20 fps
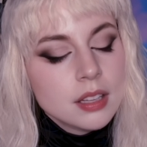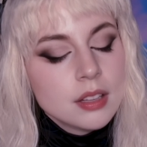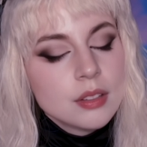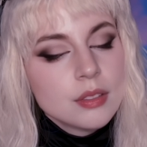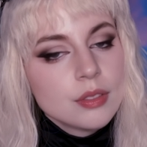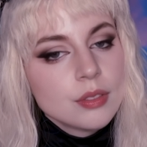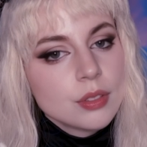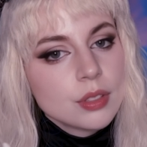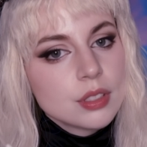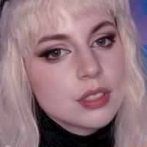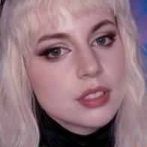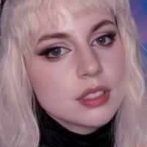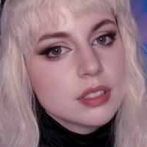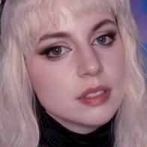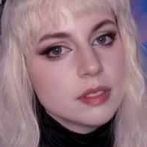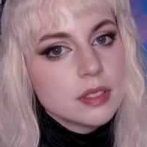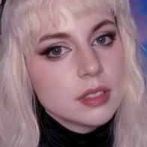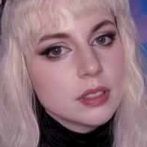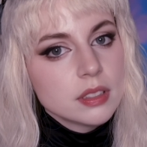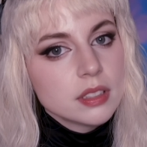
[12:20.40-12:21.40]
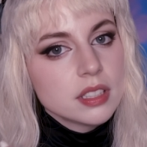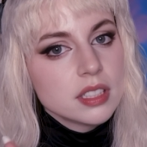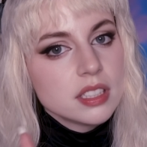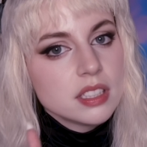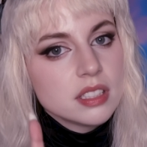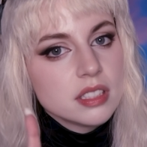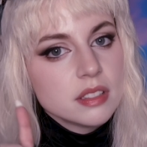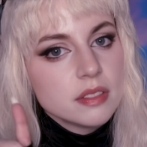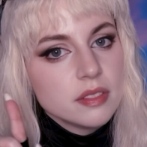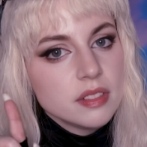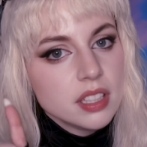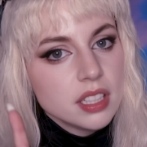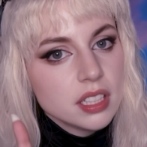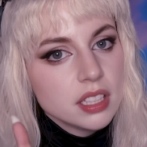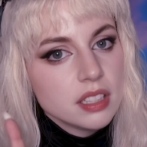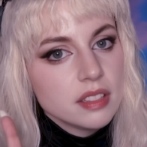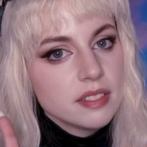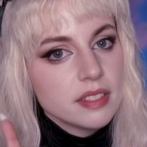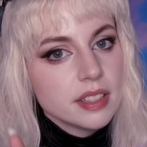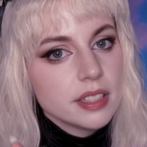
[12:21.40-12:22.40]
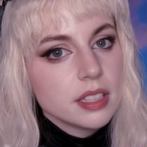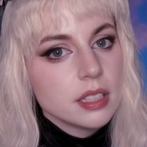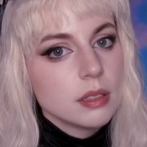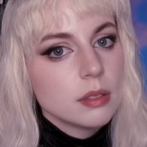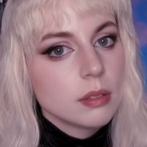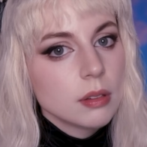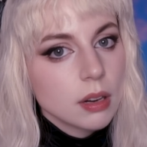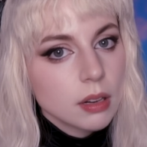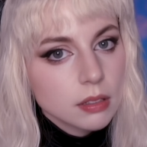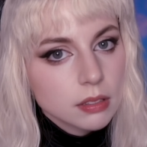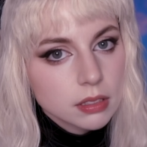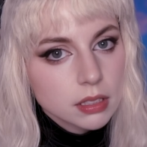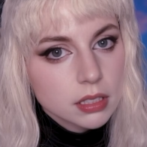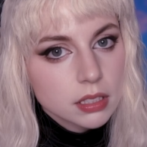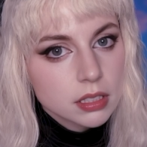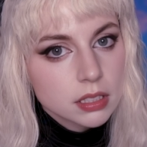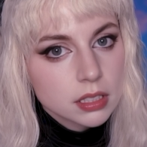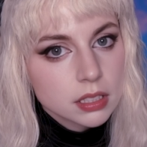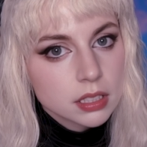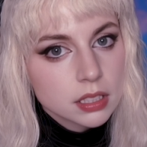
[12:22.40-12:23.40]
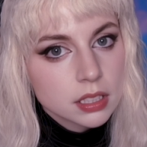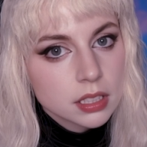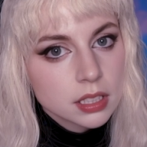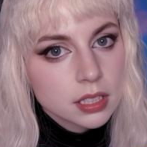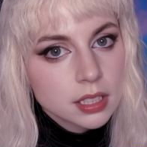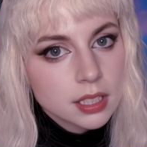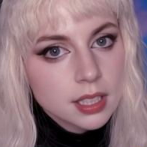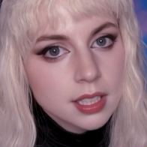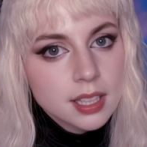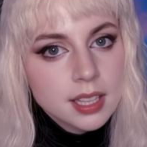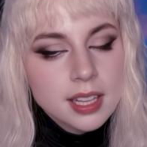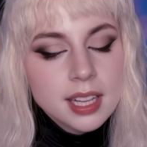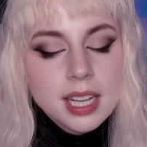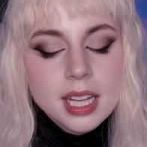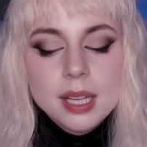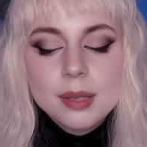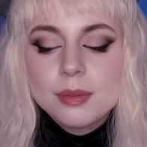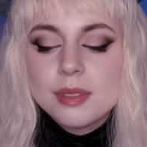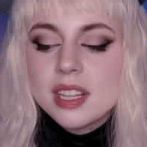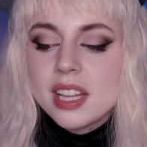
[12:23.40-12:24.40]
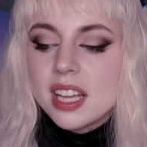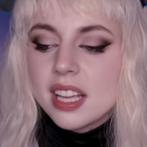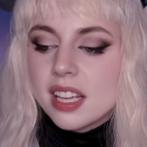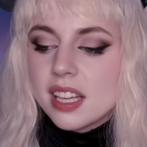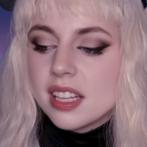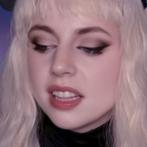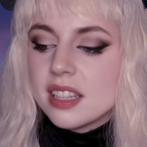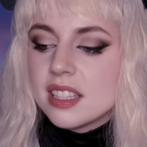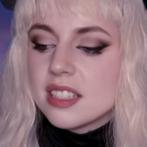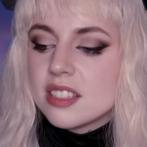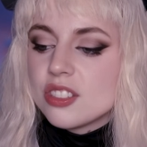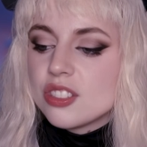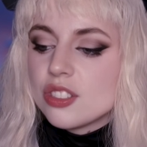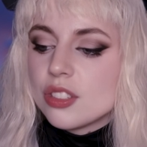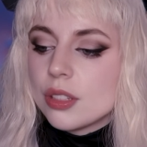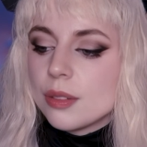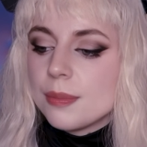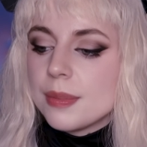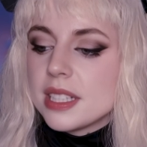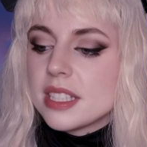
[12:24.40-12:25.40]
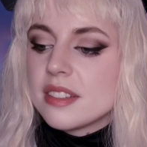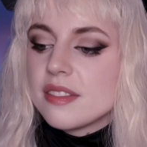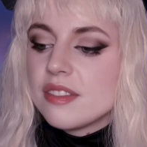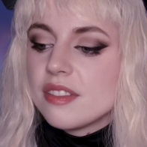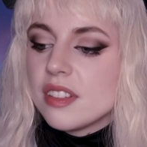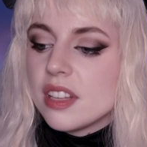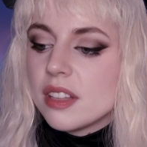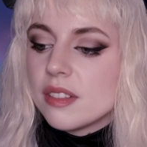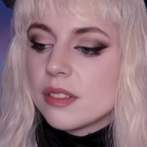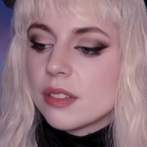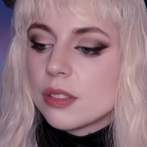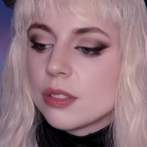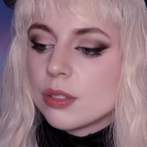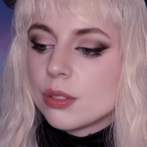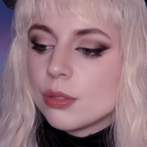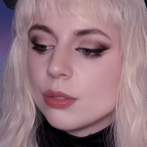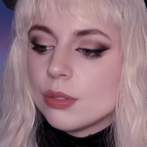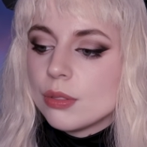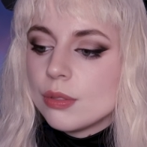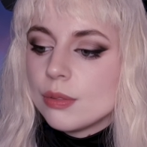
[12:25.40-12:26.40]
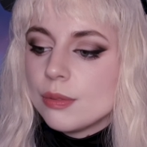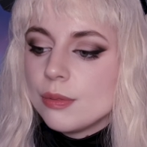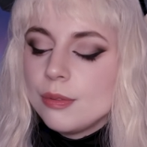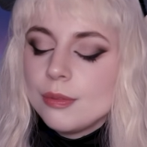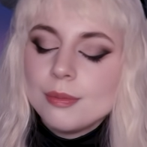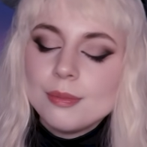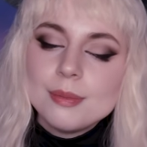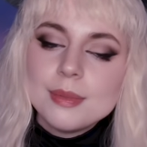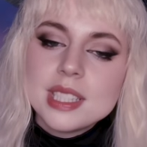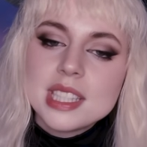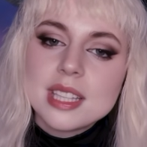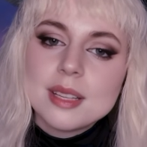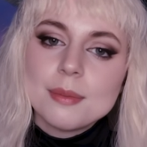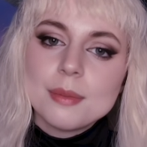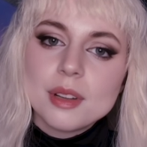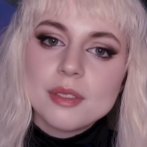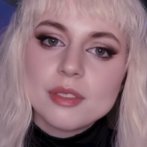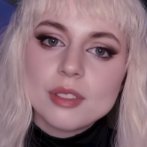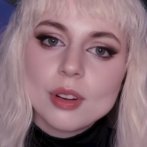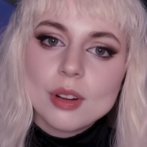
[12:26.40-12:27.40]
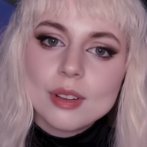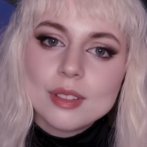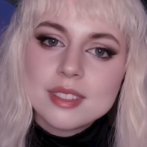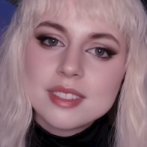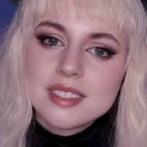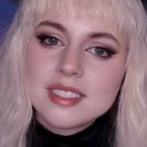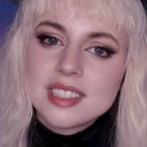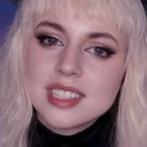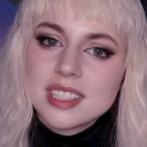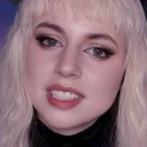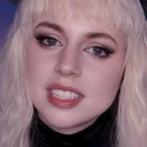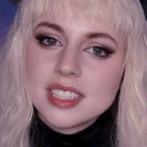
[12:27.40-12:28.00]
First of all, that is very, very wrong. I'm taking this job as favor to Miss Emma Frost.